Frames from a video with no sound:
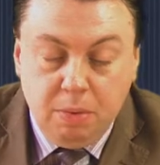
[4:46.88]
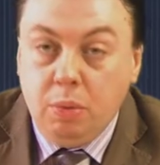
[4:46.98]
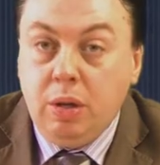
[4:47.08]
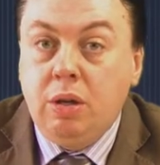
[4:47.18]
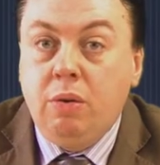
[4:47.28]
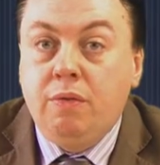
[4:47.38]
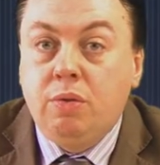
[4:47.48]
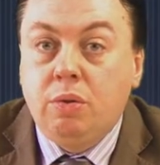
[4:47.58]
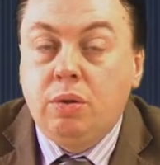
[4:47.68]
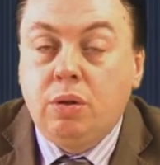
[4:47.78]
But we do have
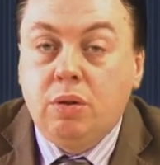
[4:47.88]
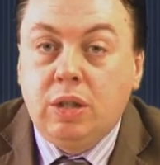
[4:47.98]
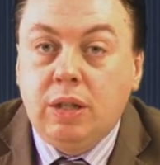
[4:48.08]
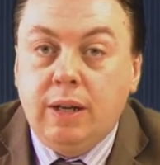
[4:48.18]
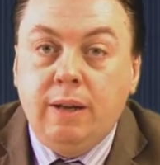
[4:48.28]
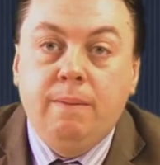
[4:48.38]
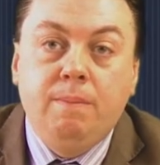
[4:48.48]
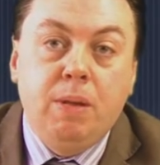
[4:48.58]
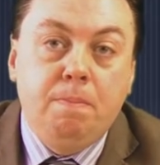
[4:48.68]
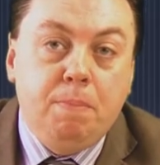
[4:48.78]
to also consider
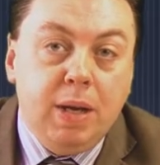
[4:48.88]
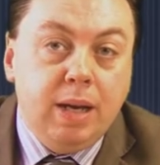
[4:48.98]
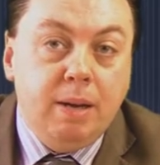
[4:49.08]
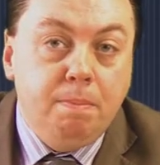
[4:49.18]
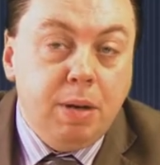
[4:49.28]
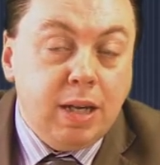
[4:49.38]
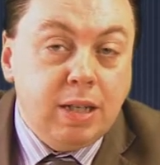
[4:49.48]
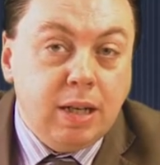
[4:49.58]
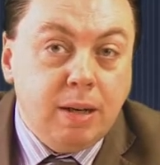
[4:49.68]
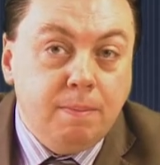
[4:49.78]
the bigger
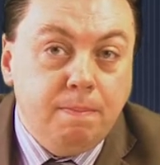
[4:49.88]
picture.